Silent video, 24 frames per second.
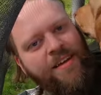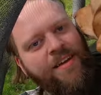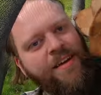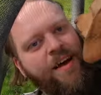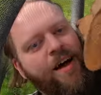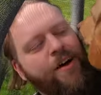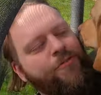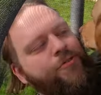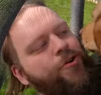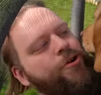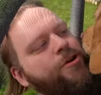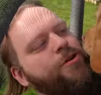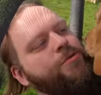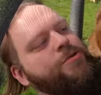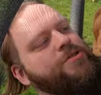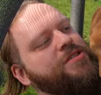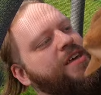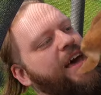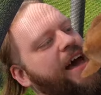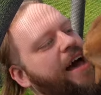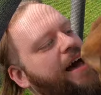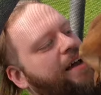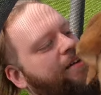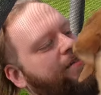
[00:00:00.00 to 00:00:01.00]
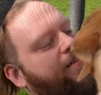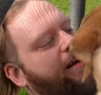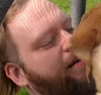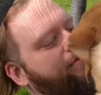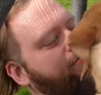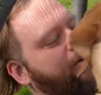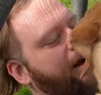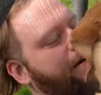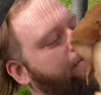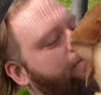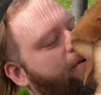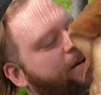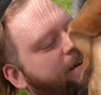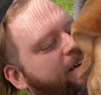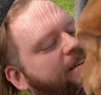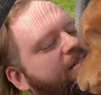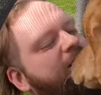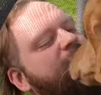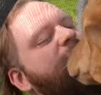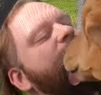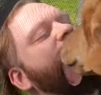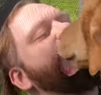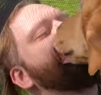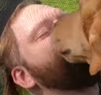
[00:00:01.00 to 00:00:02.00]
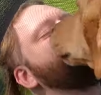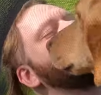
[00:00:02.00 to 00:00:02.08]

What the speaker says: I thought you were scared of like trampolines.